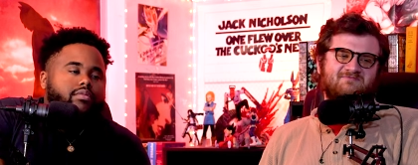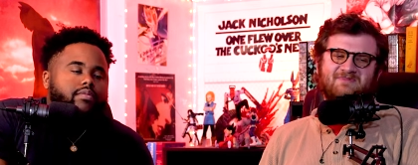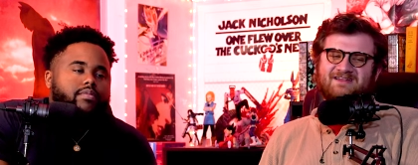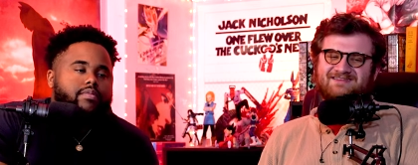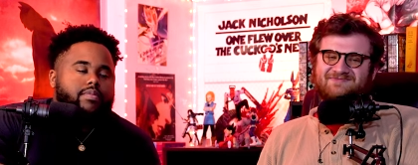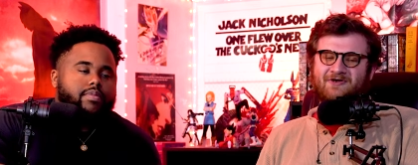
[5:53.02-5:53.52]

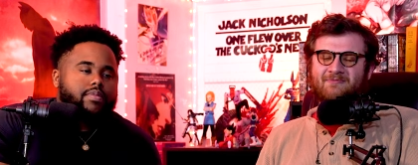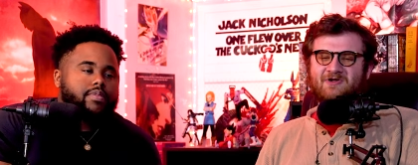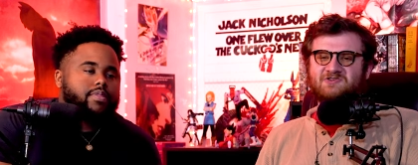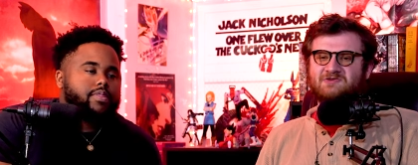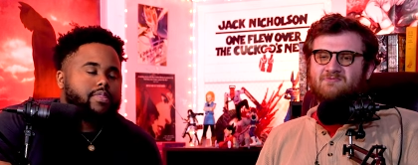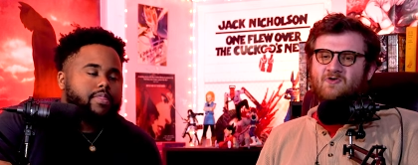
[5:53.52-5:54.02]
Speaker 1: it's very
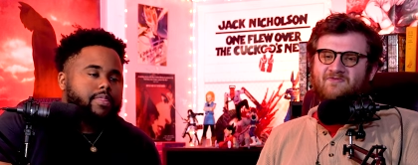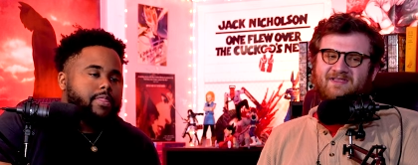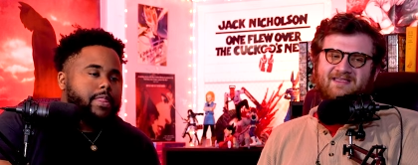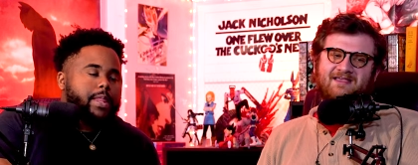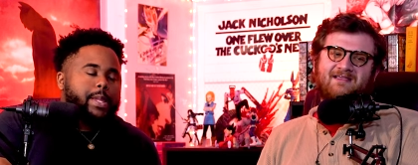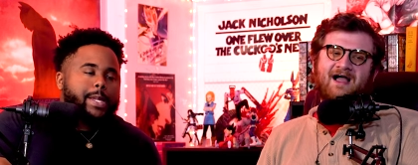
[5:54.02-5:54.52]
much a
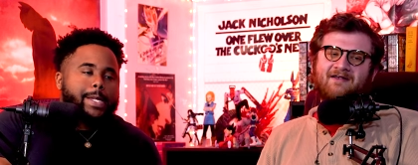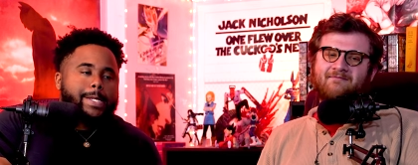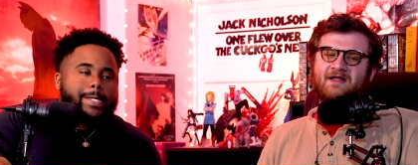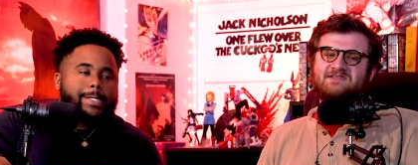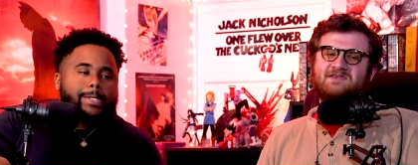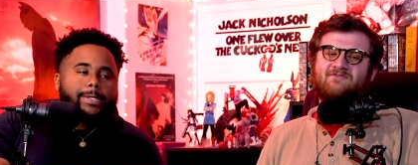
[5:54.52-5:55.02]
movie like it kind of
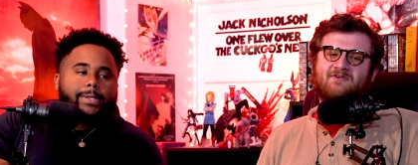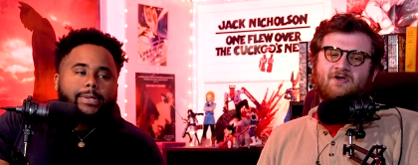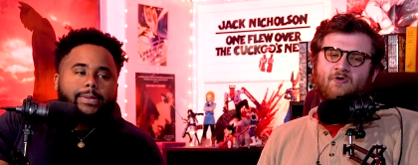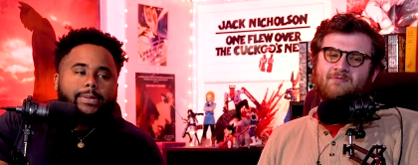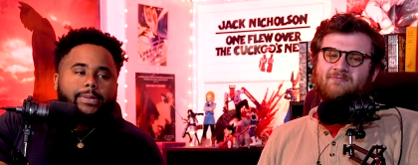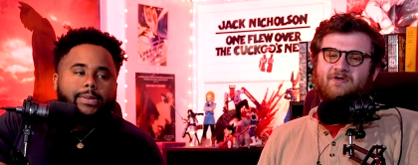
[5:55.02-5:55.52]
reminds me of a
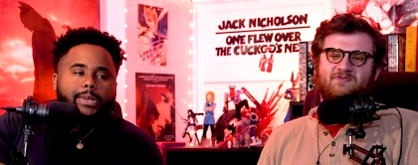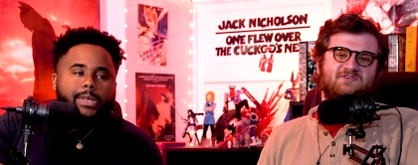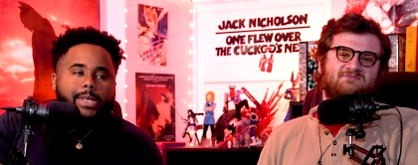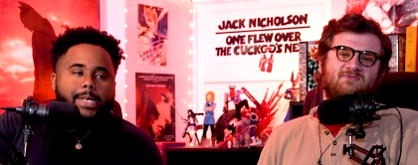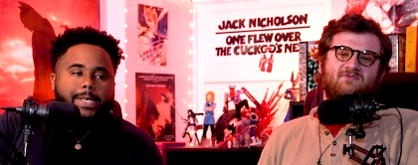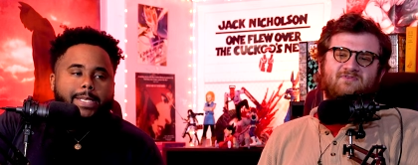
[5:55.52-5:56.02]
Coen
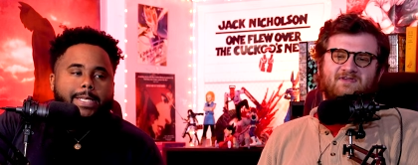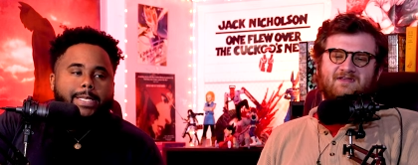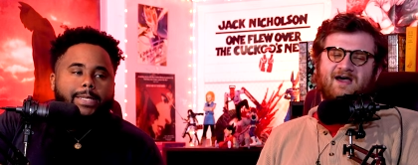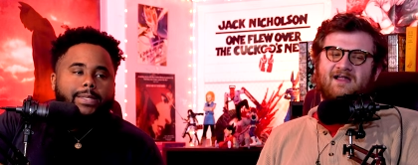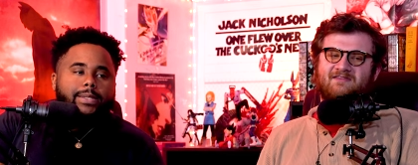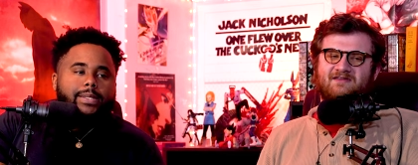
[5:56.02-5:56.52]
Brothers
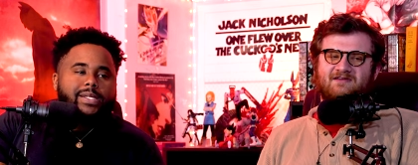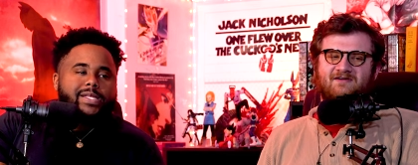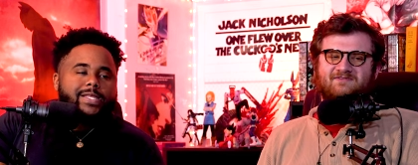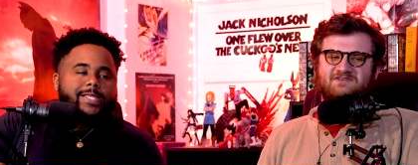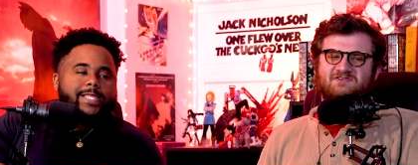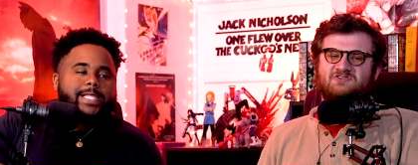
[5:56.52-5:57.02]
movie, oddly
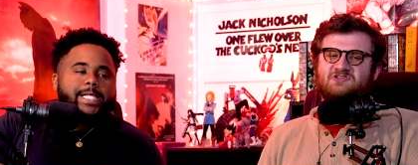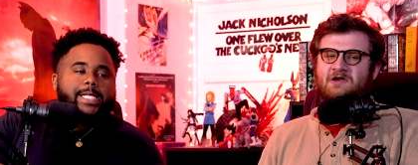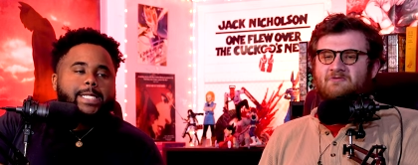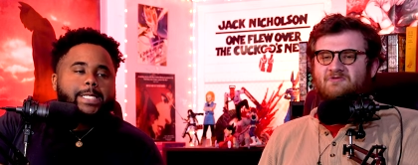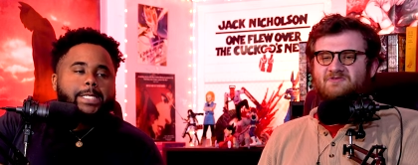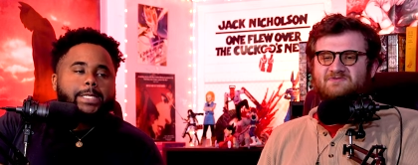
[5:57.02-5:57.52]
enough, just in
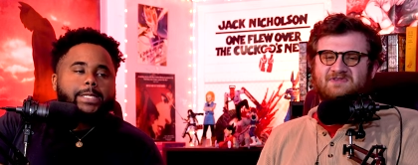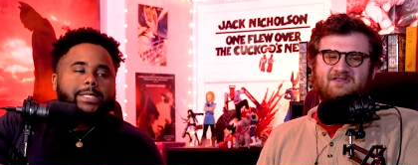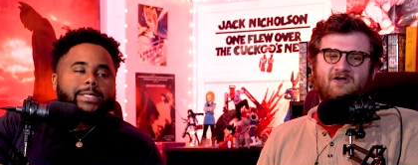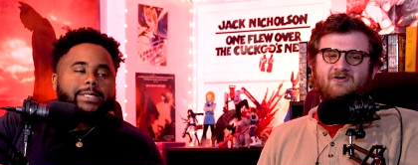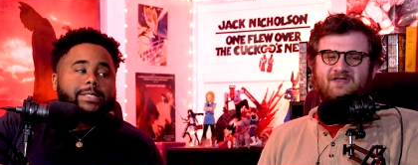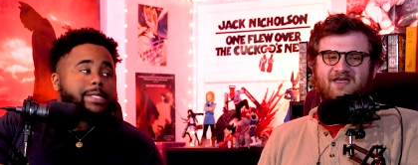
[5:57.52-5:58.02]
general in terms
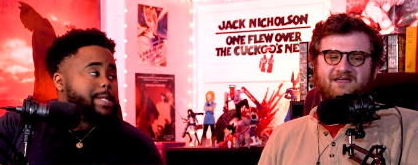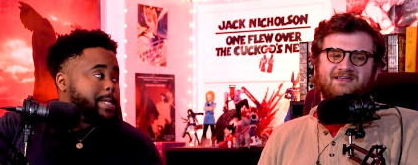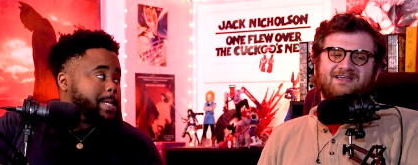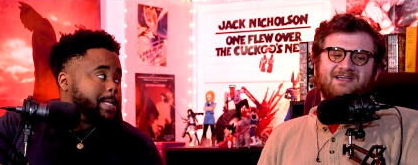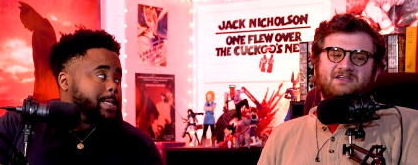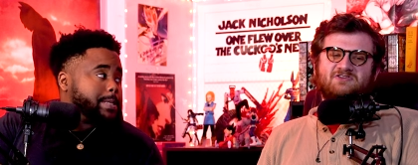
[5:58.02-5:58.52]
like
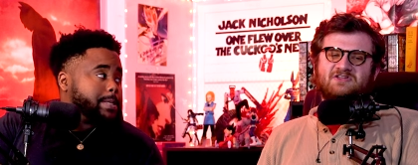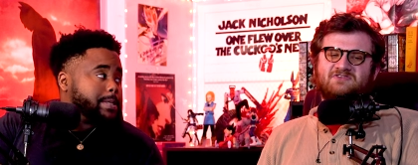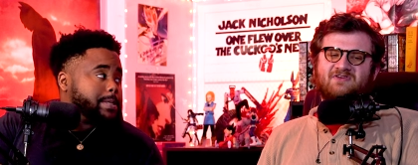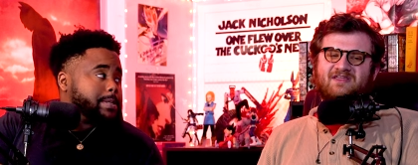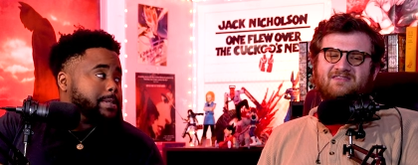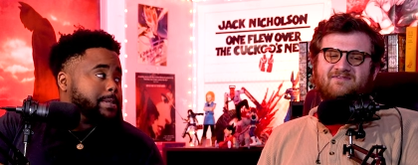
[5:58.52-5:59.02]
okay,
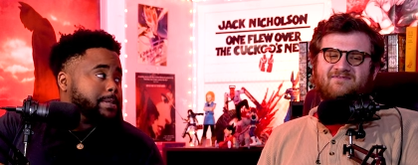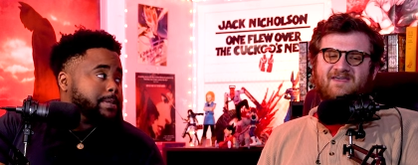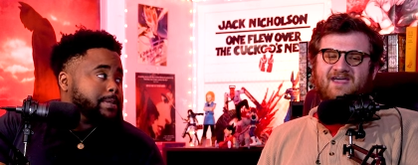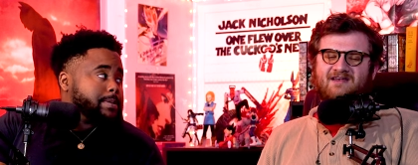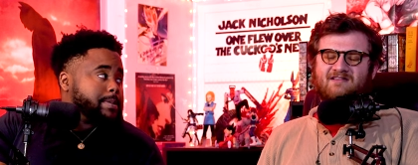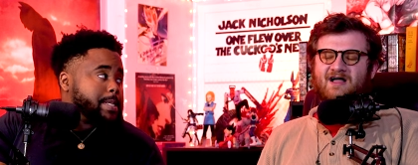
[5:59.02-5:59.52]
shit's gonna hit the
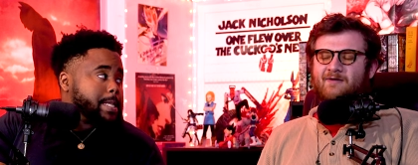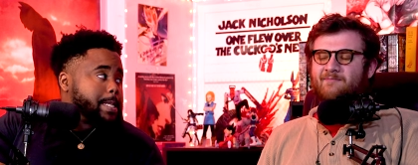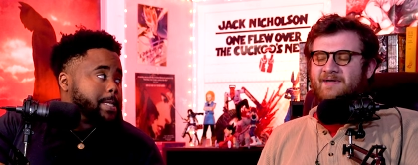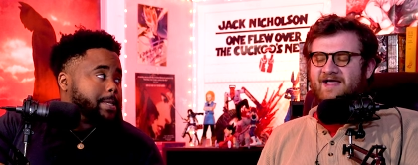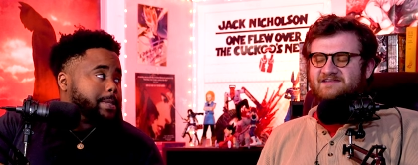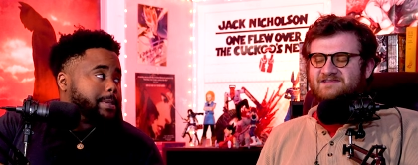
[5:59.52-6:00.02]
fan, a lot
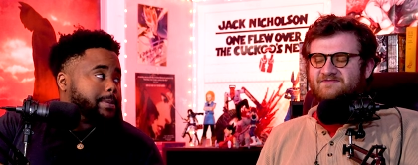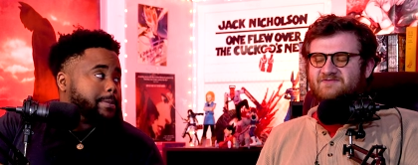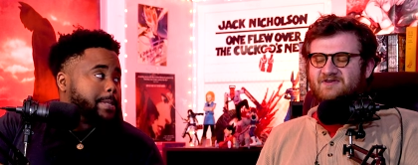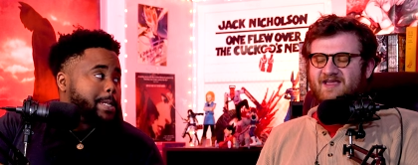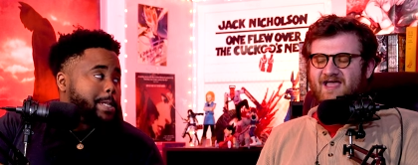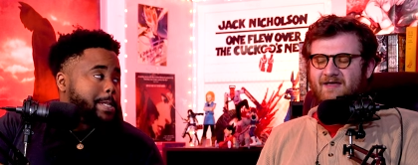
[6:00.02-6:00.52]
of bad
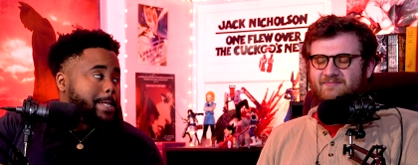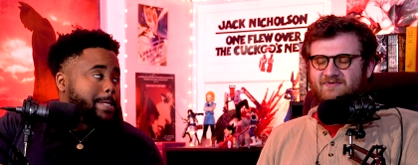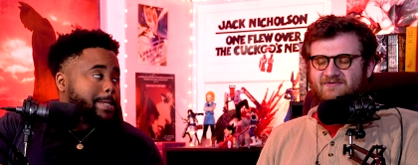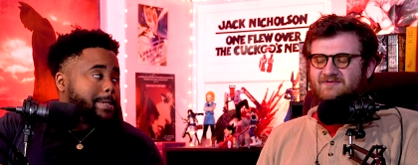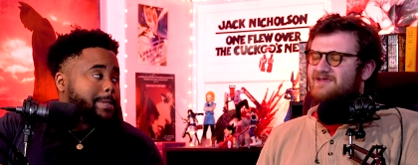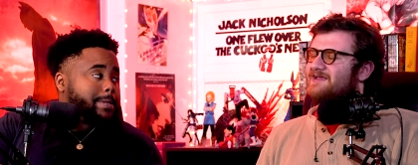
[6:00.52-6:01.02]
stuff's gonna
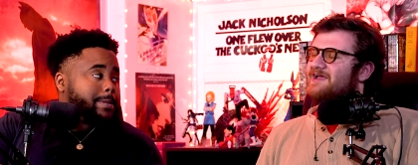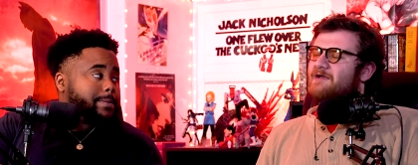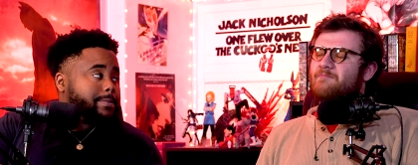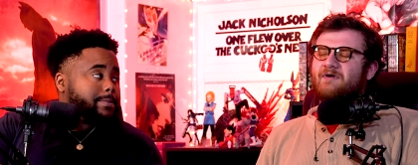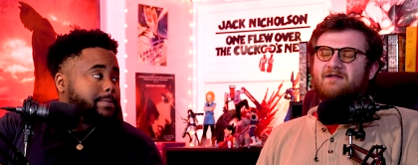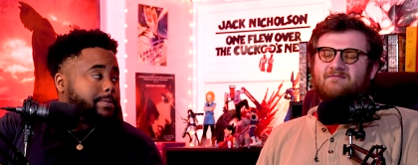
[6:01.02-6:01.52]
happen,
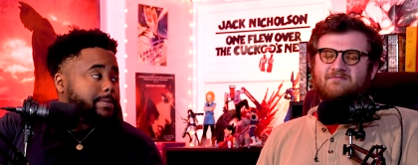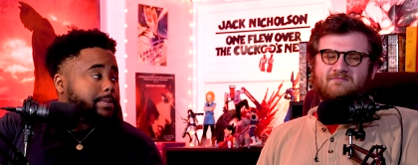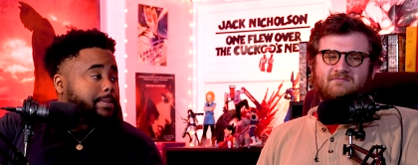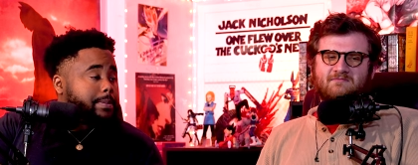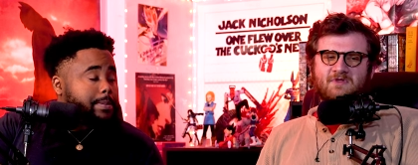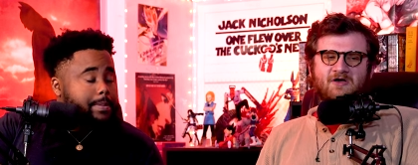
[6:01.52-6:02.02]
but
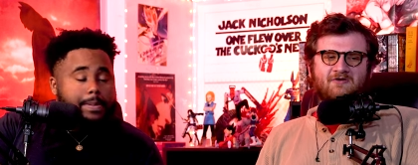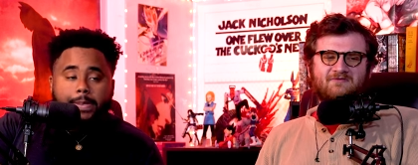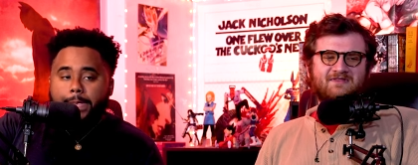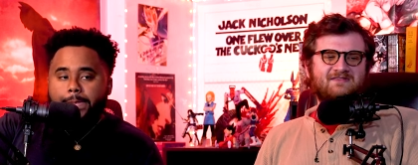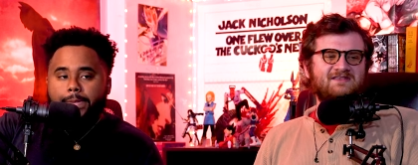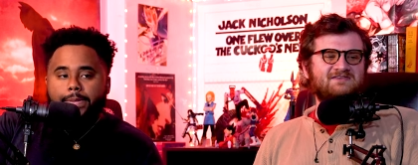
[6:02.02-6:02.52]

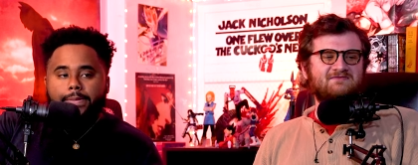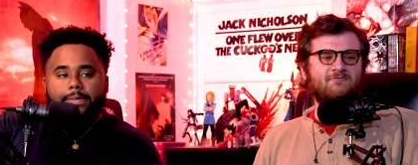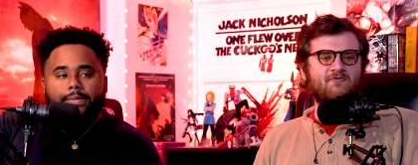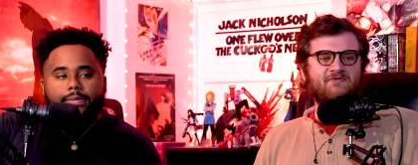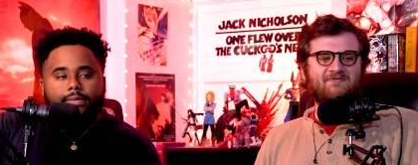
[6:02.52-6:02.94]
no, and this is a movie